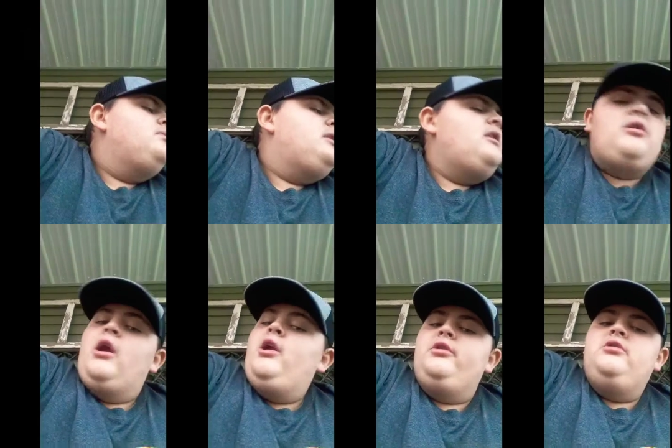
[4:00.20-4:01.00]
hurt too
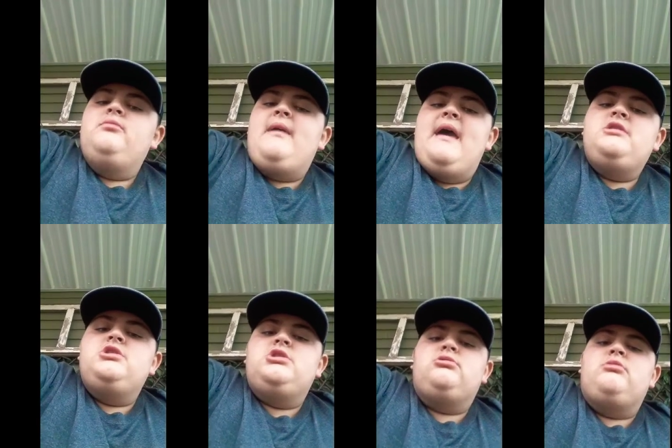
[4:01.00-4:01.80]
bad, just
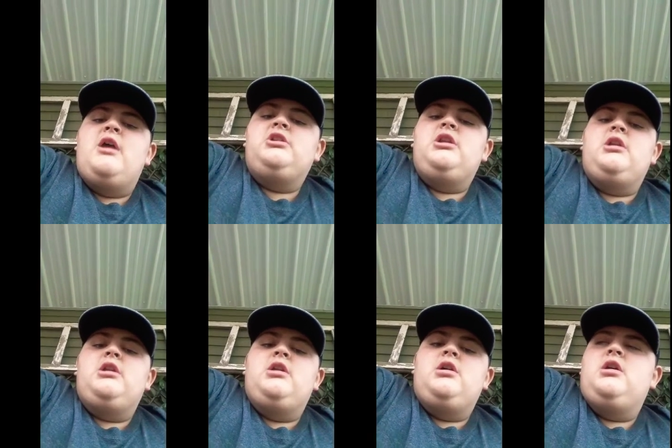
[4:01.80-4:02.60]
rested
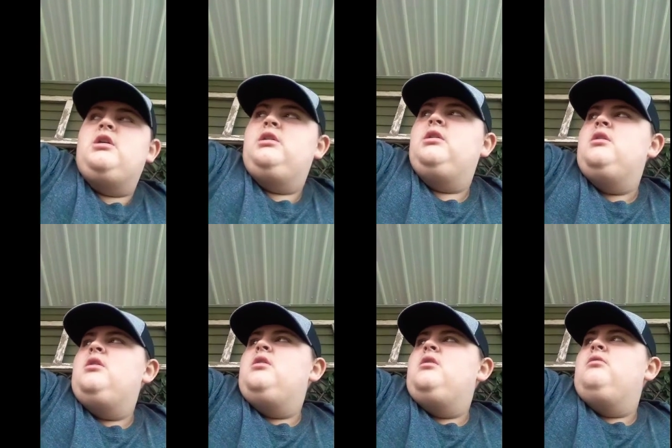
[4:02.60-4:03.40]
on
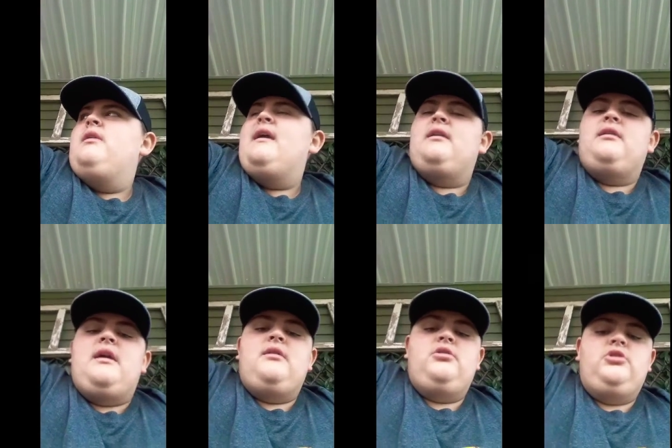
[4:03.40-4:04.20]
laying down and
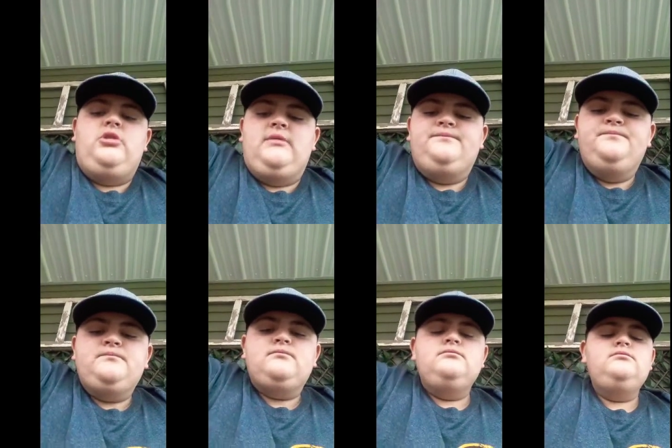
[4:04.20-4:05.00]
stuff.
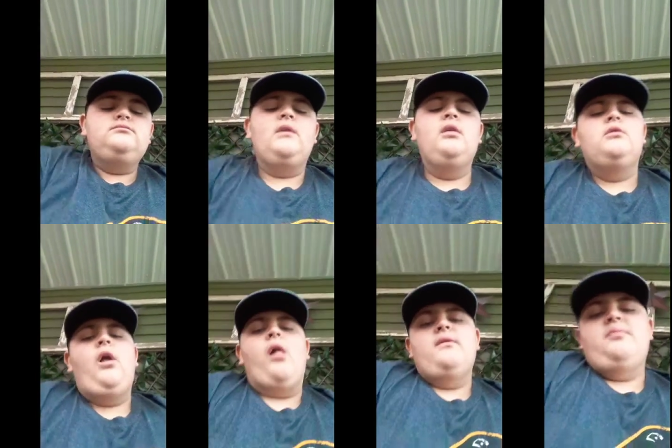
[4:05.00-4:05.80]
They
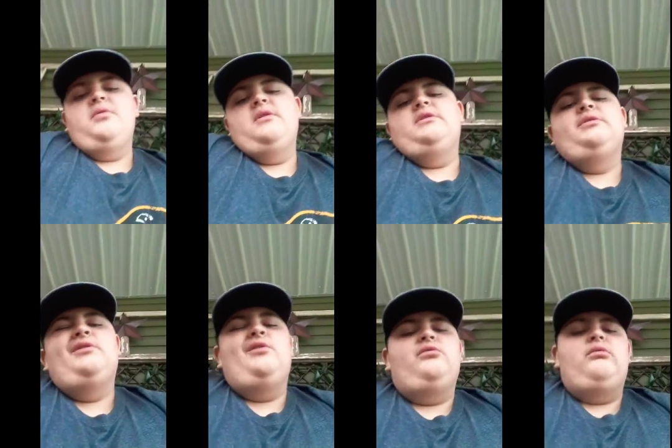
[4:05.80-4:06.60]
put this little
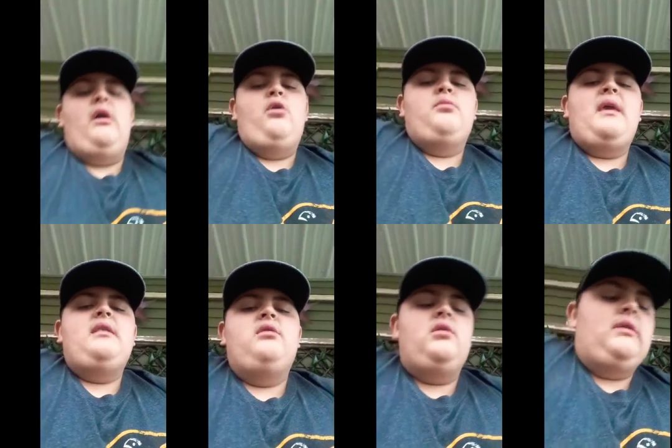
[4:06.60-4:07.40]
homemade little
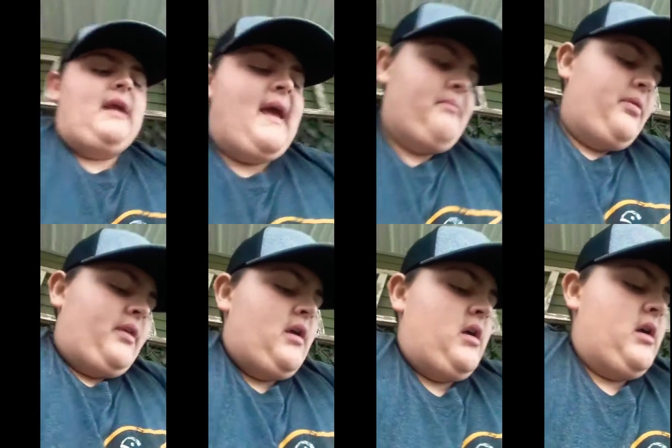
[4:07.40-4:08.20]
wrap thing on
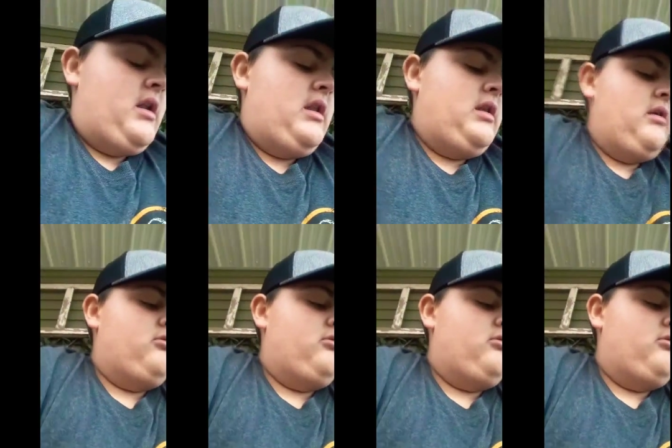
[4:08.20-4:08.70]
it, which is